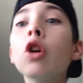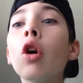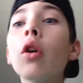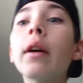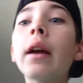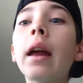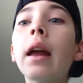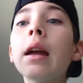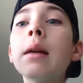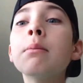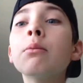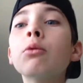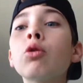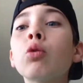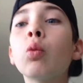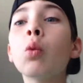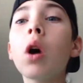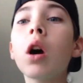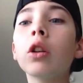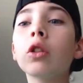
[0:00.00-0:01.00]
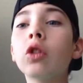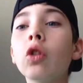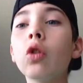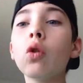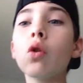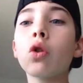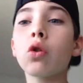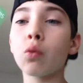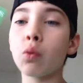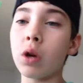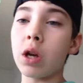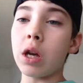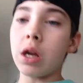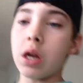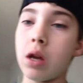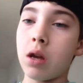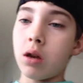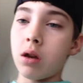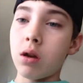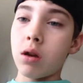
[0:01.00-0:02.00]
Games
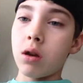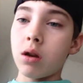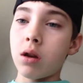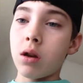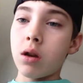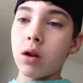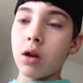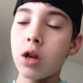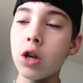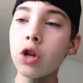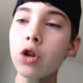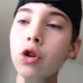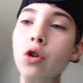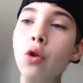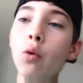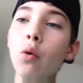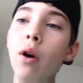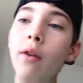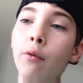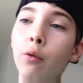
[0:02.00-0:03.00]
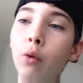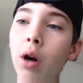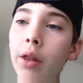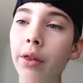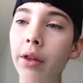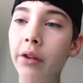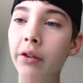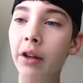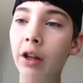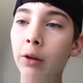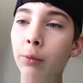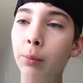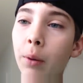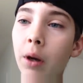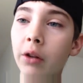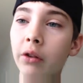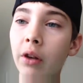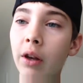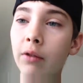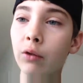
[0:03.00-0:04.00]
123. You have won this
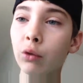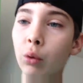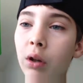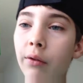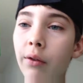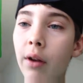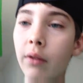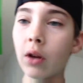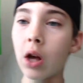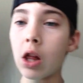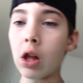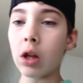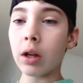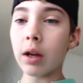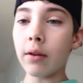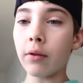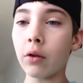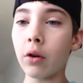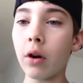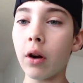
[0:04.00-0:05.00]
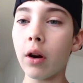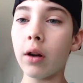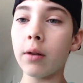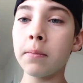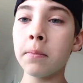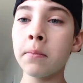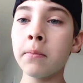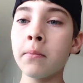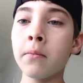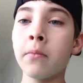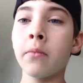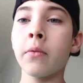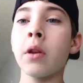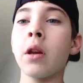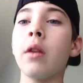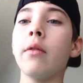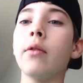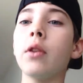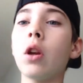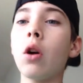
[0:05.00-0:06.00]
Xbox Live $25 gift card. If
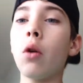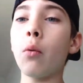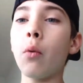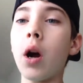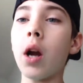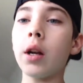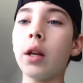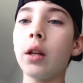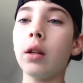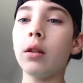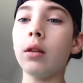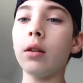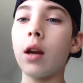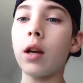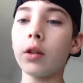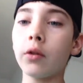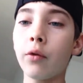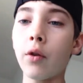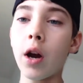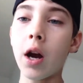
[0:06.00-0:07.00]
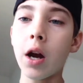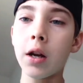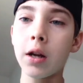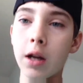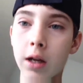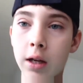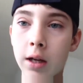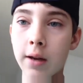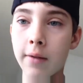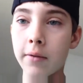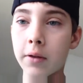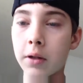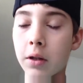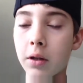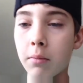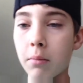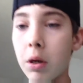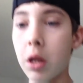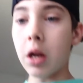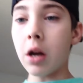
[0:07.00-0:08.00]
you don't want it, that's fine. I can give it to
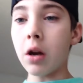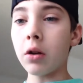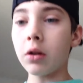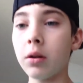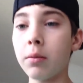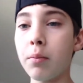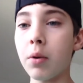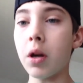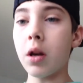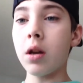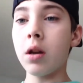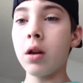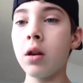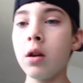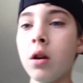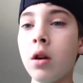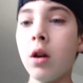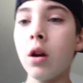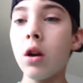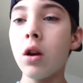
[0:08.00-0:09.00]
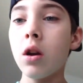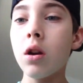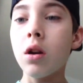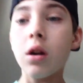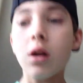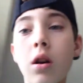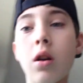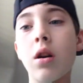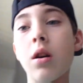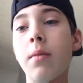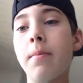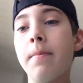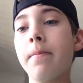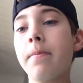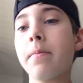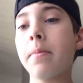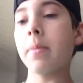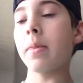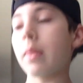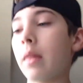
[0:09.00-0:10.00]
somebody else, but, um,
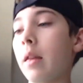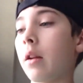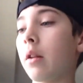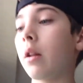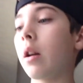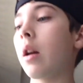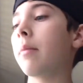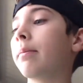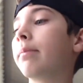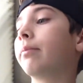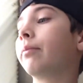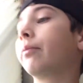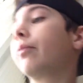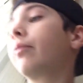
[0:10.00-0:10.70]
okay